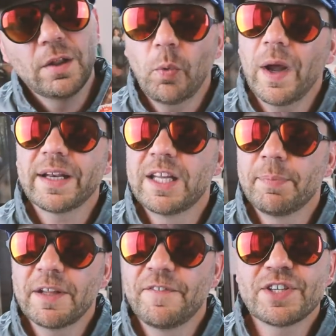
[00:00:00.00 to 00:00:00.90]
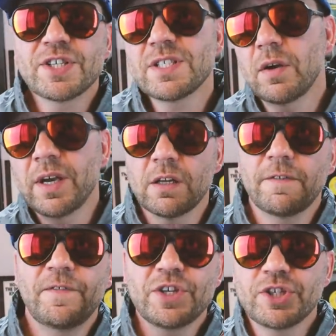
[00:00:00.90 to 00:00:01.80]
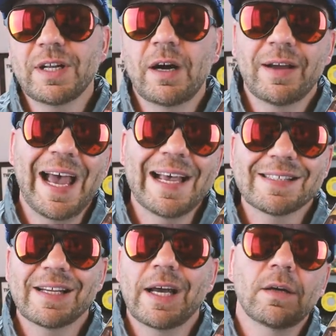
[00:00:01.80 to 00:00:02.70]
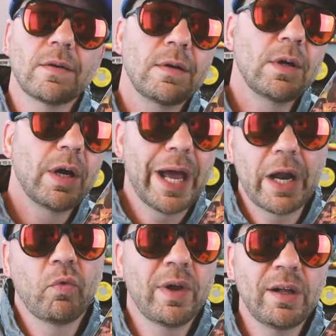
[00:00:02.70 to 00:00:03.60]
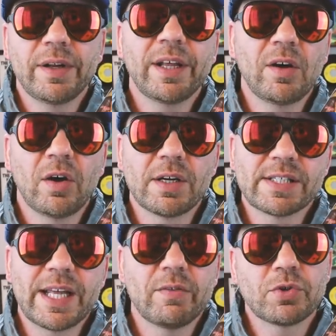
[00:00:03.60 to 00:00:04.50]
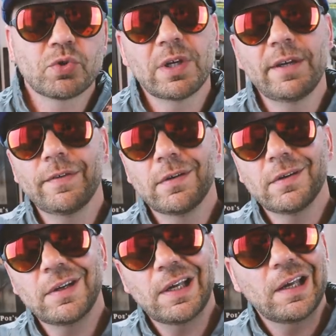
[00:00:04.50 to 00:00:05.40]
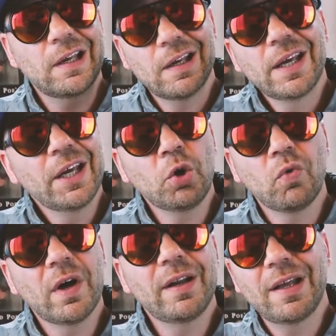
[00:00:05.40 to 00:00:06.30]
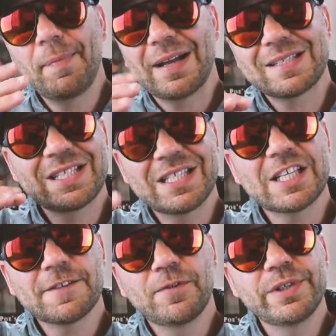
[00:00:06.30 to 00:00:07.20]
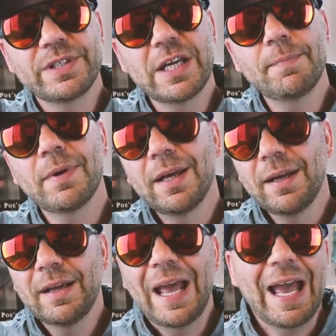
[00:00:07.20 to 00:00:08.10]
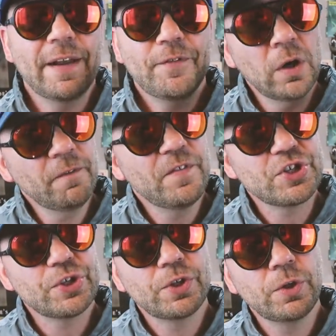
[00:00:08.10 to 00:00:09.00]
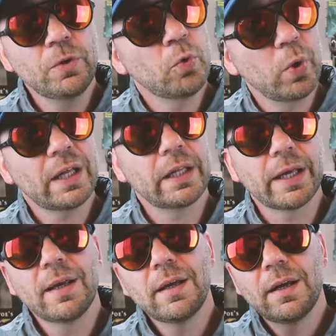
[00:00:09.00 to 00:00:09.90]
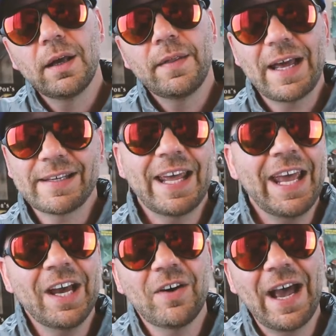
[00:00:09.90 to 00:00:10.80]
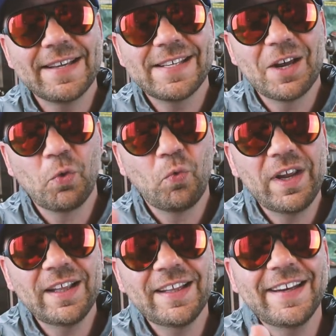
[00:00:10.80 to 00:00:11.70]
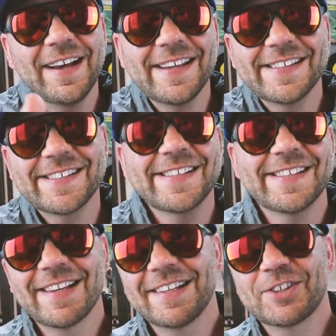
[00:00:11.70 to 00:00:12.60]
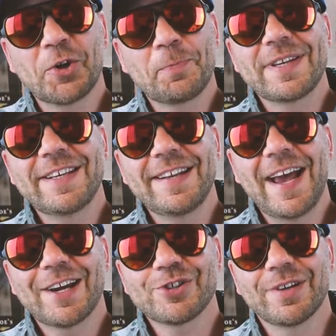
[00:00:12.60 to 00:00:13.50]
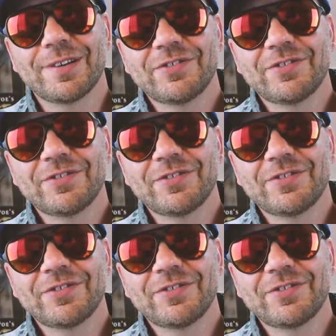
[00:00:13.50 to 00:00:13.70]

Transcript: The way I typically fish this, I'll either fish it, I'll cast it out, and reel it in on a steady retrieve. It'll run at about 6 foot deep, and if you don't fish it too quickly, that tail has a really nice serpentine action.